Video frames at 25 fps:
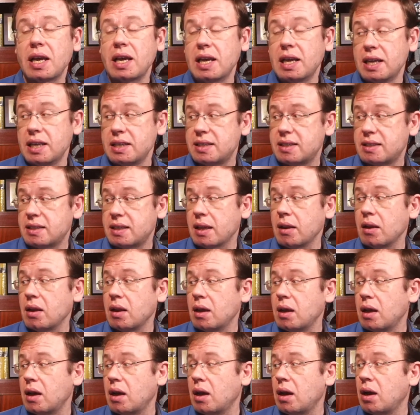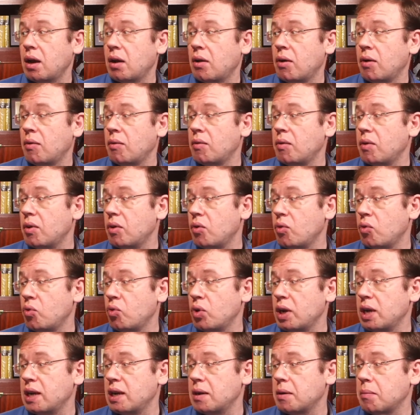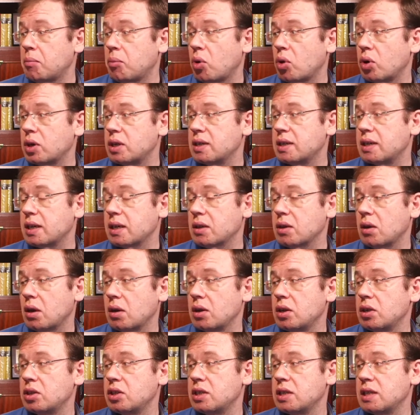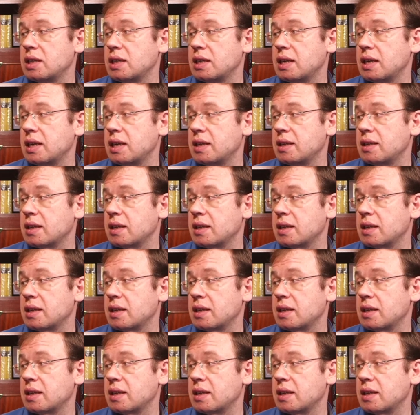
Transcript: It's still a really important technology in the